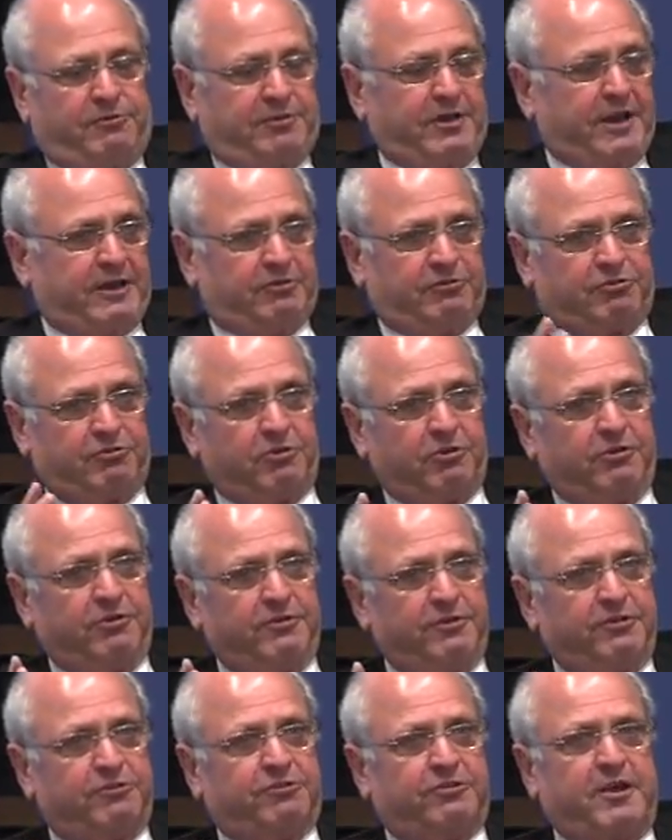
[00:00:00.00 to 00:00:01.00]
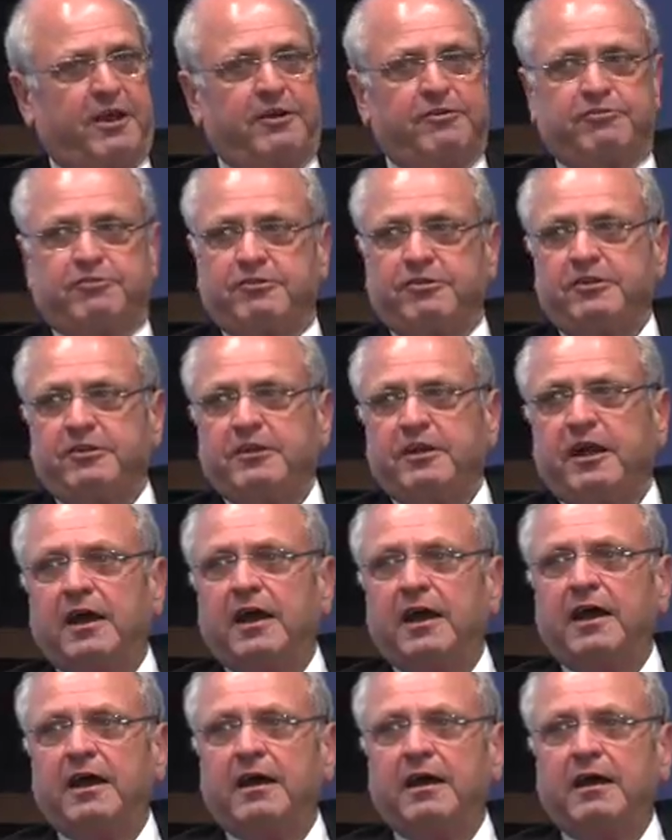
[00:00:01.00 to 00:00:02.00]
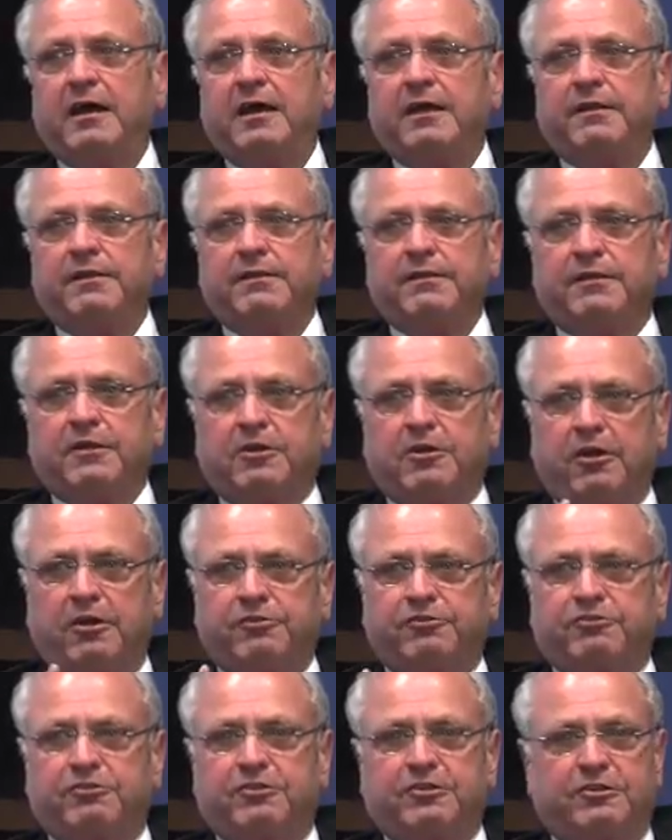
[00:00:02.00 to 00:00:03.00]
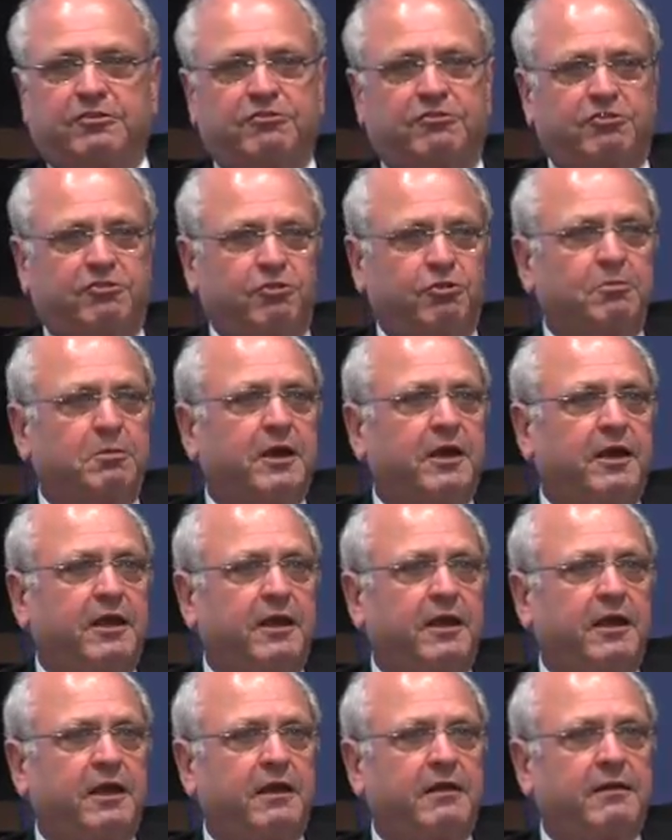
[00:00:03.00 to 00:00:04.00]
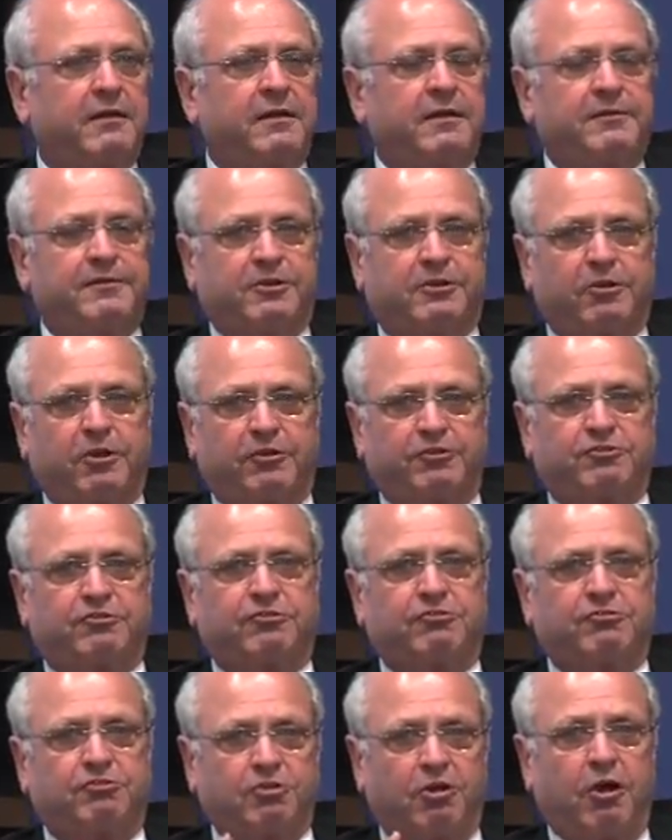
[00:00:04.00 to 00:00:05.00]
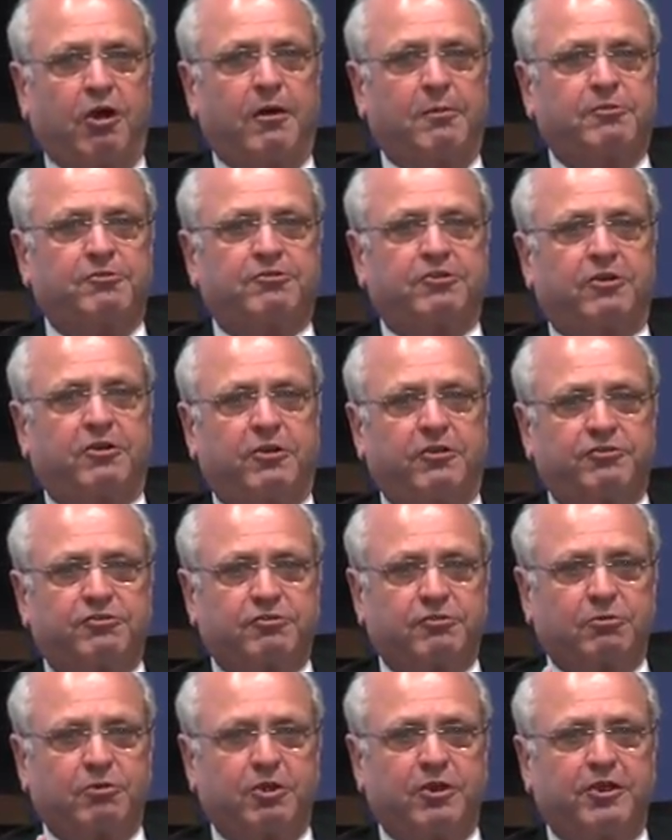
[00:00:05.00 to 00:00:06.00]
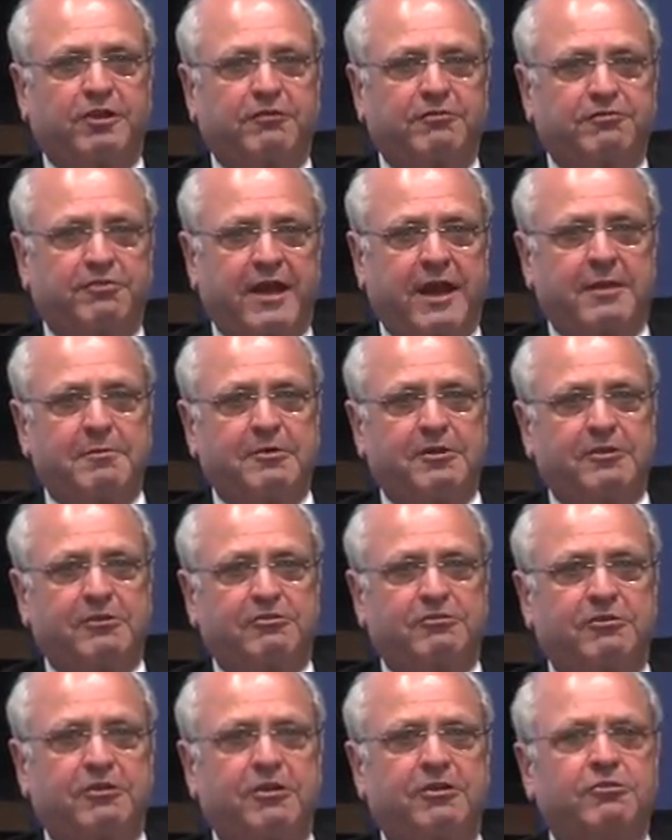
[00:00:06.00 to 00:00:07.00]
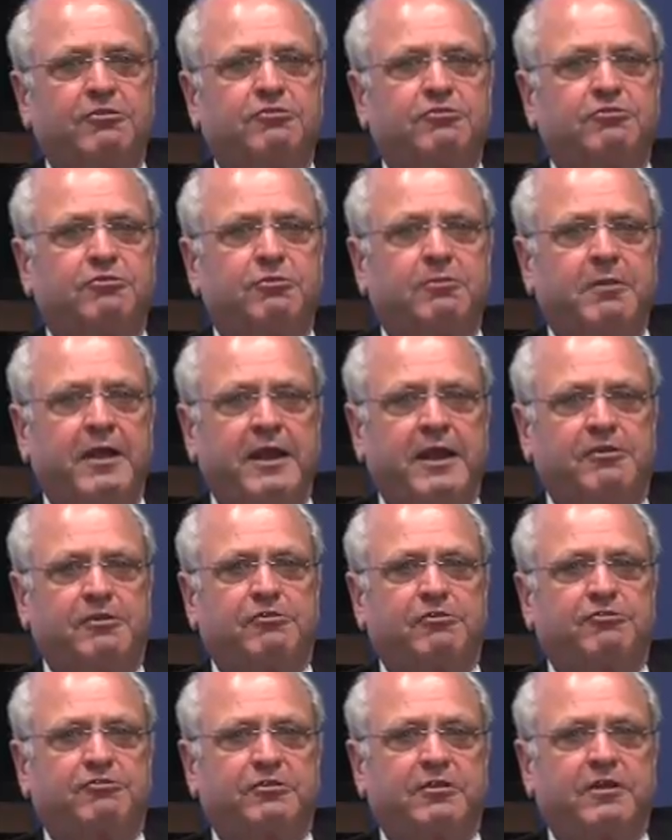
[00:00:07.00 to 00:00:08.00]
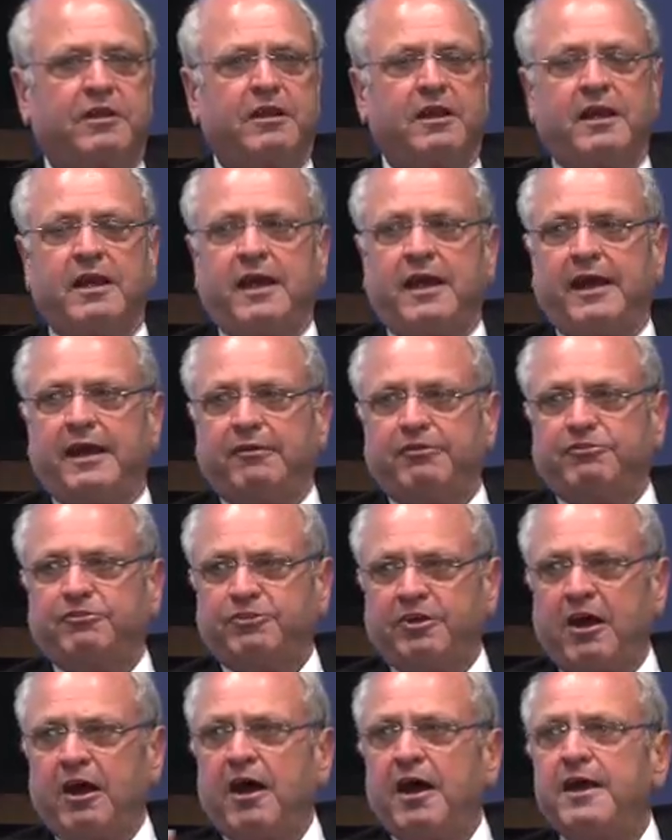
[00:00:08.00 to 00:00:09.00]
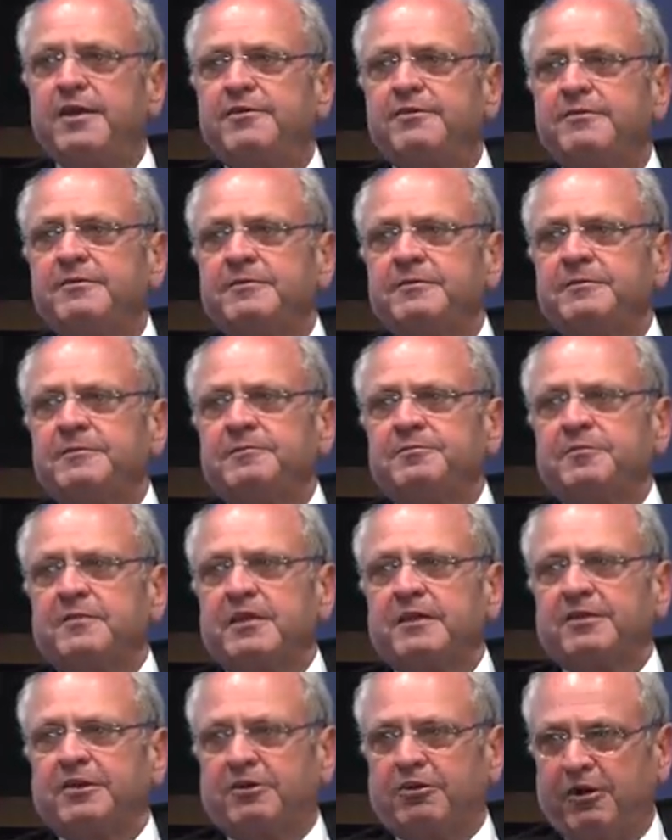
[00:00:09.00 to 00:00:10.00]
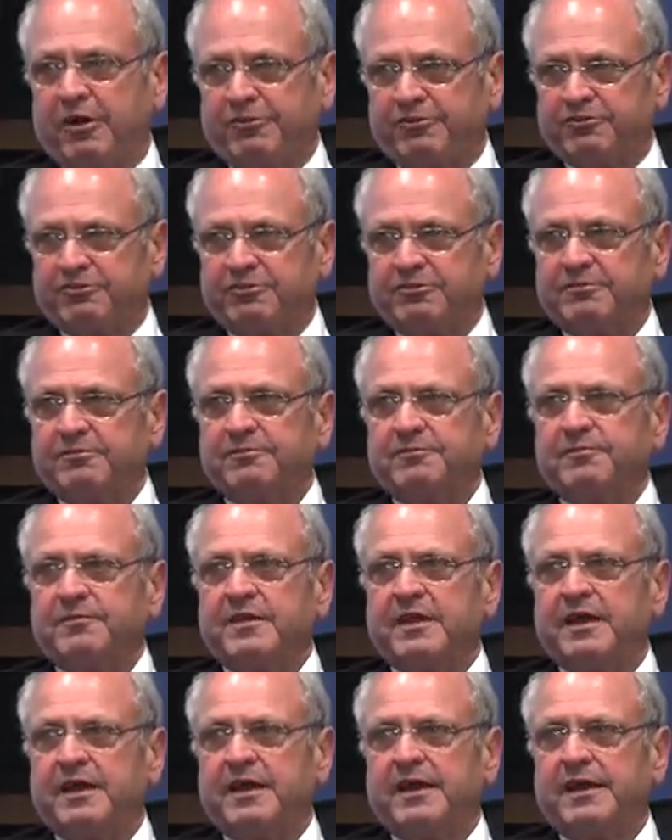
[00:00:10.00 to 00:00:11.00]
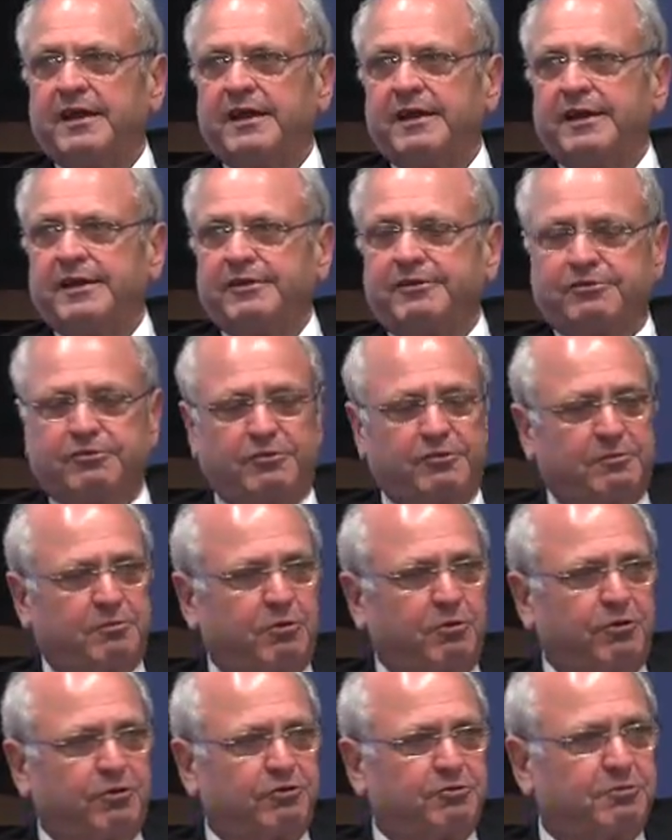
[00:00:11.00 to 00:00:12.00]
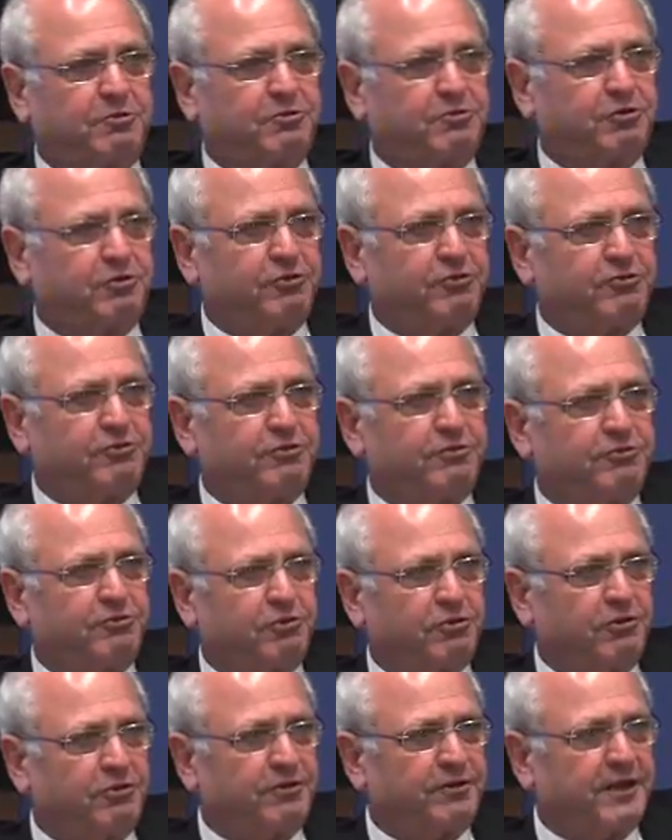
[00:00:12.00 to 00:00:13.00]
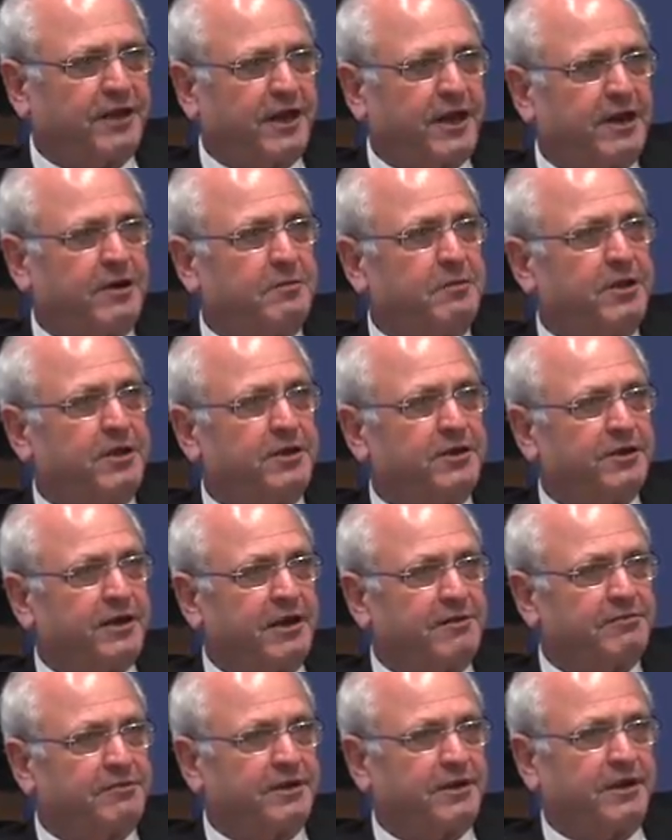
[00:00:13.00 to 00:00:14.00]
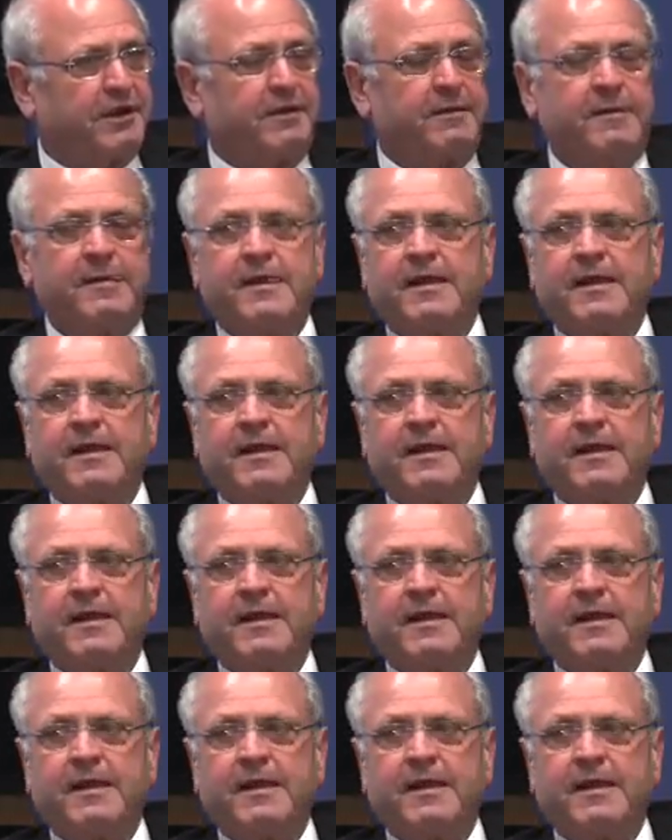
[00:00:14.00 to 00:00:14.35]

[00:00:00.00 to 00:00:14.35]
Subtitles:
take sugar in this country, the cost to the consumer here, the cost to jobs, the cost to working families is tremendous. Outside, the cost to the poorest producers of sugar in the Caribbean and Africa,